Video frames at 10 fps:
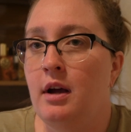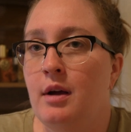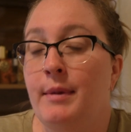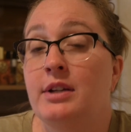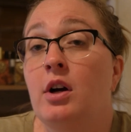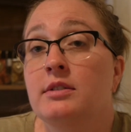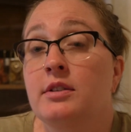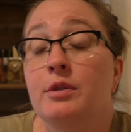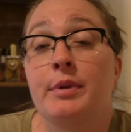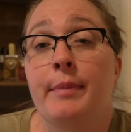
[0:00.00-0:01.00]
I talked
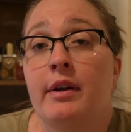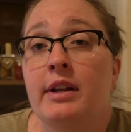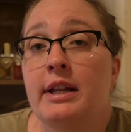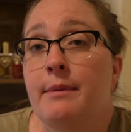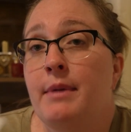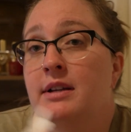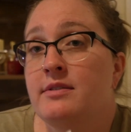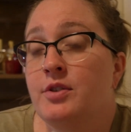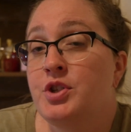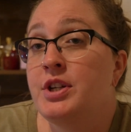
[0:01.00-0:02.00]
a little bit about it in my
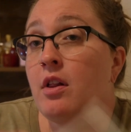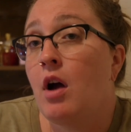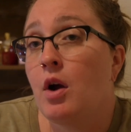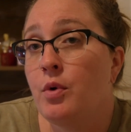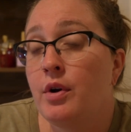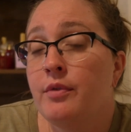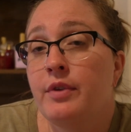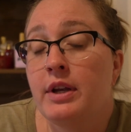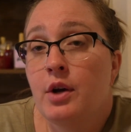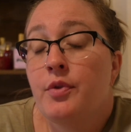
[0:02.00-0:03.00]
Cerchi Nell'Aqua
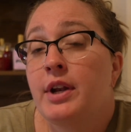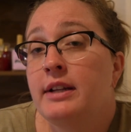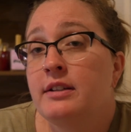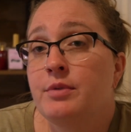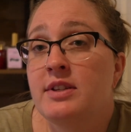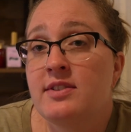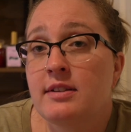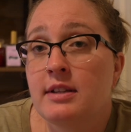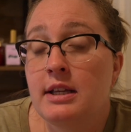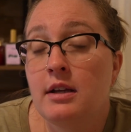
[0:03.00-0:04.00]
video that I did
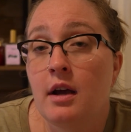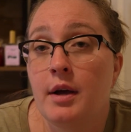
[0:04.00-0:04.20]
recently.